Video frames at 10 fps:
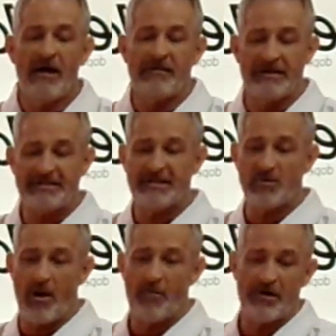this is the
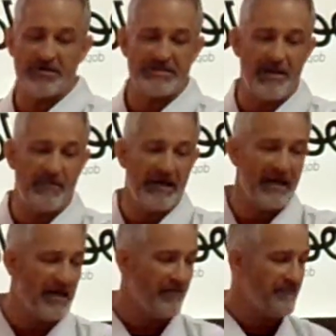one where you're stepping in
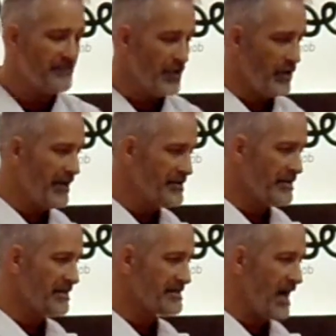and turning to
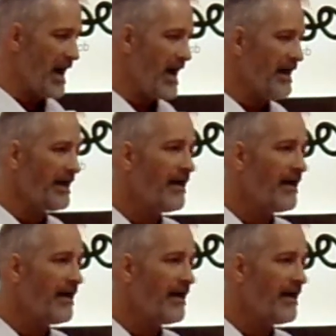the side.